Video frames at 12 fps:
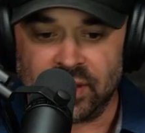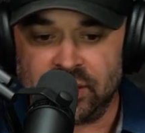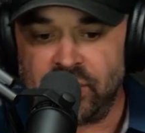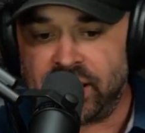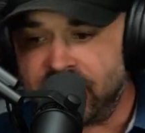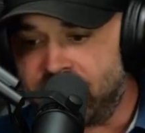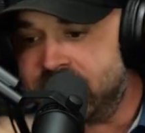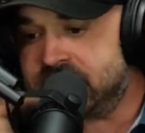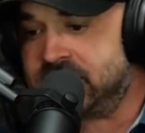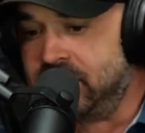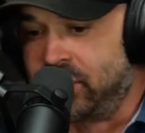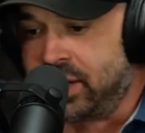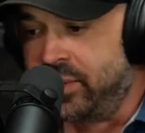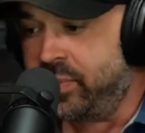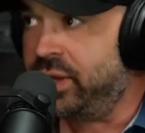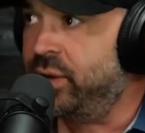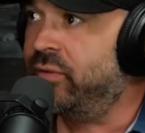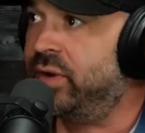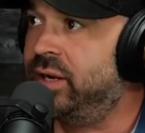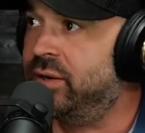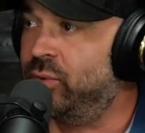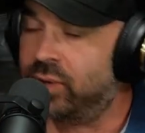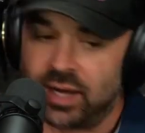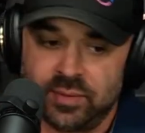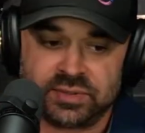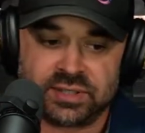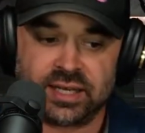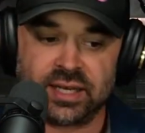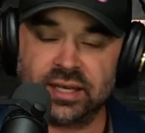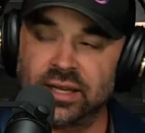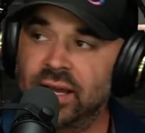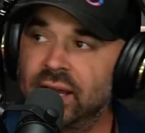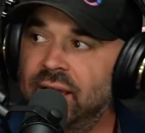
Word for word: you hire an SEO company over here who comes in